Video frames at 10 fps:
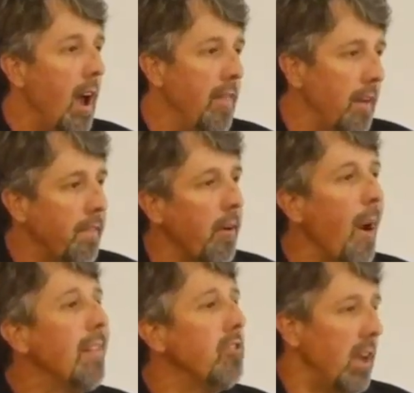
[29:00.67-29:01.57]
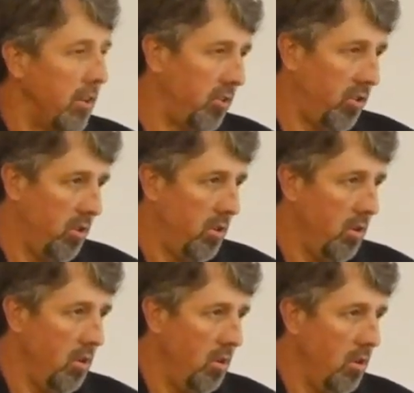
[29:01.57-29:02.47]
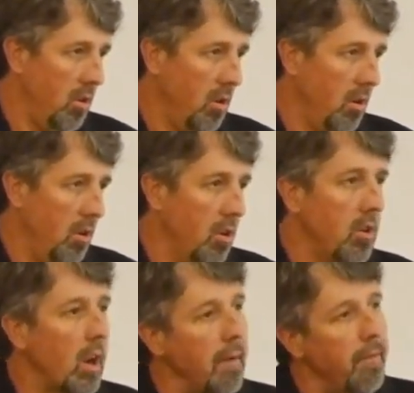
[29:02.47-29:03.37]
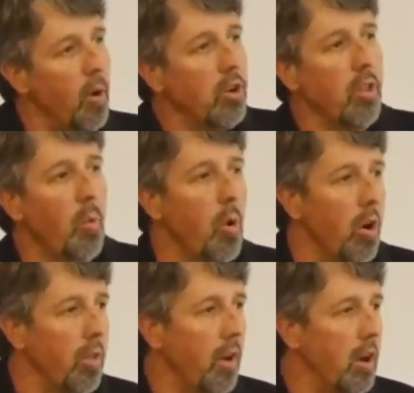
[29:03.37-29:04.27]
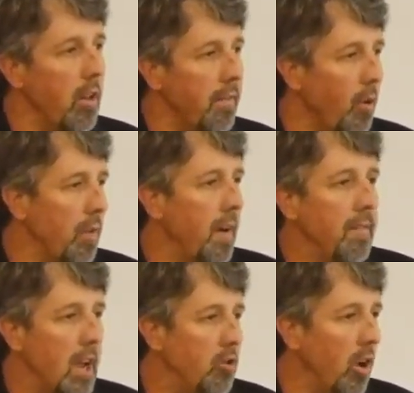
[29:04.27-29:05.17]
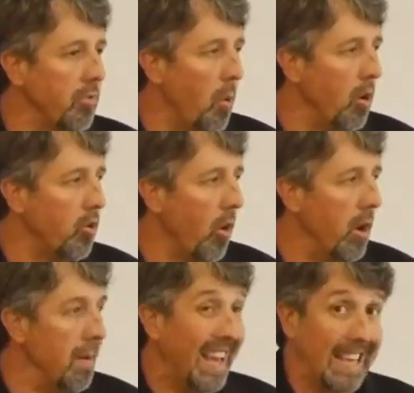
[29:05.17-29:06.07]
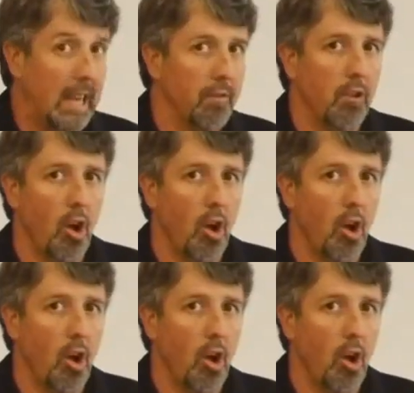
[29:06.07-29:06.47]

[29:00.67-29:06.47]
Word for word: and the forensics to come forward to the world under the 45 day trust moratorium and give